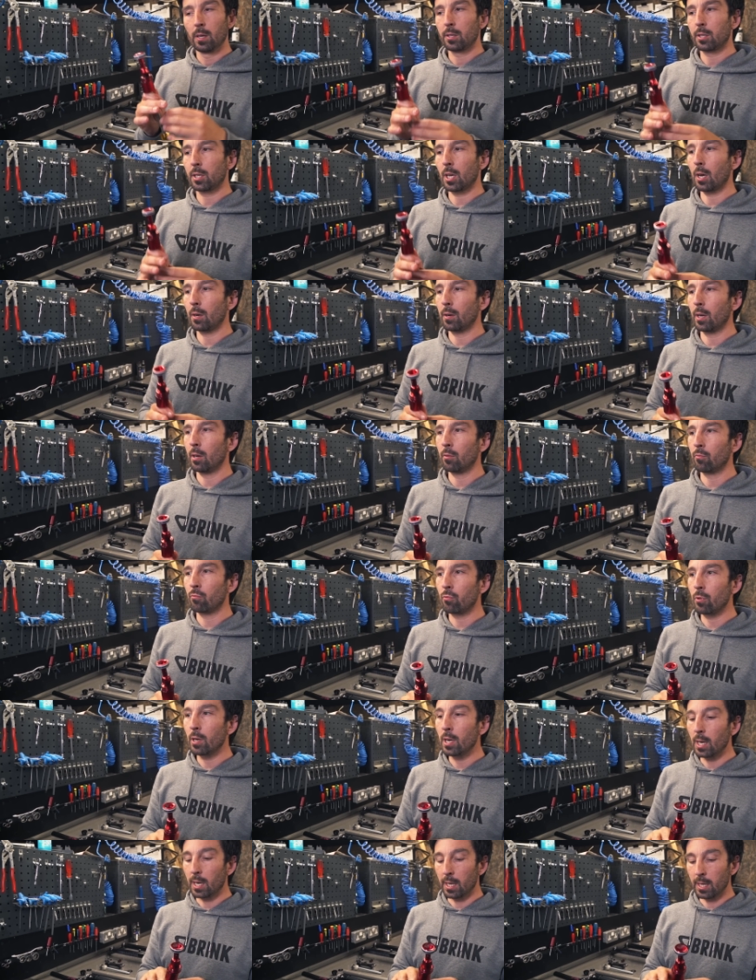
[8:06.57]
So it
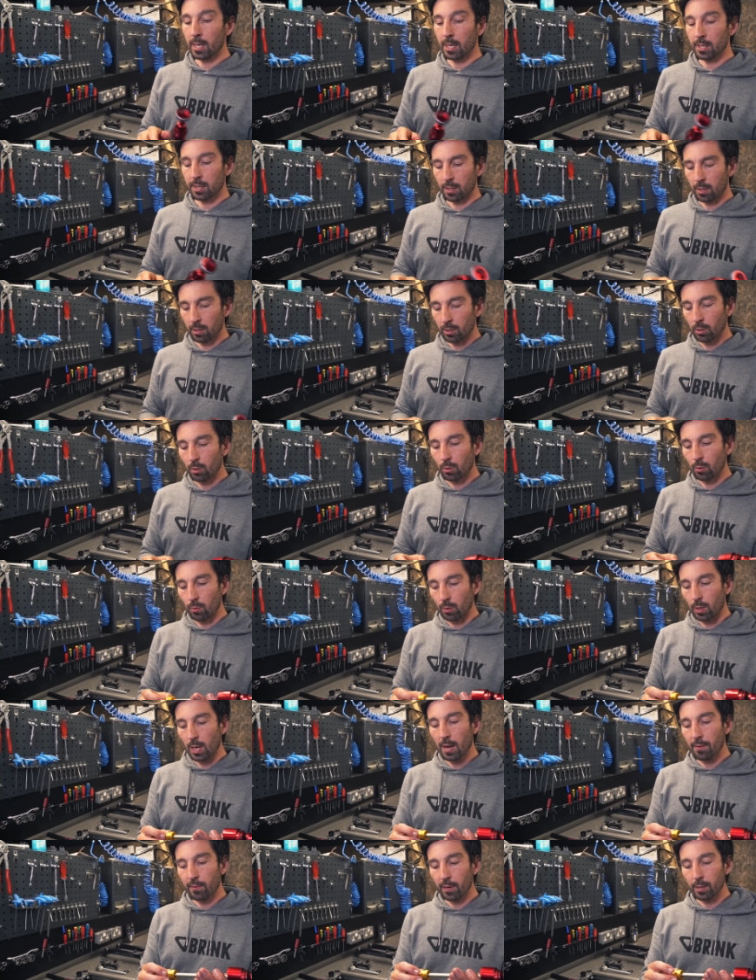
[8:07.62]
really is a cool,
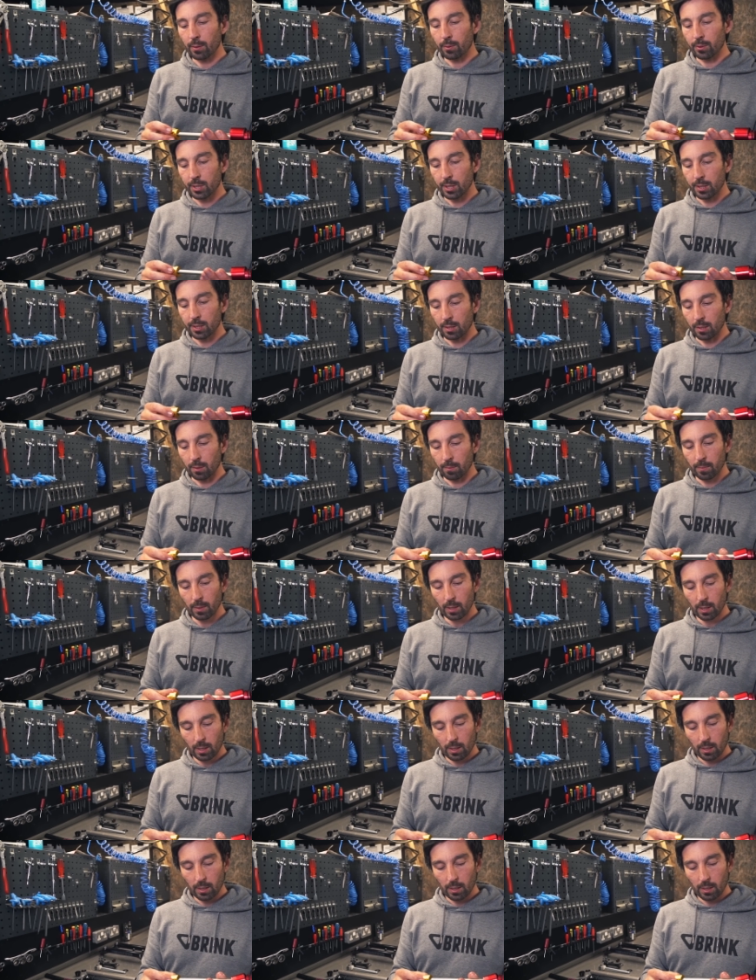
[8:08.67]
clever little system.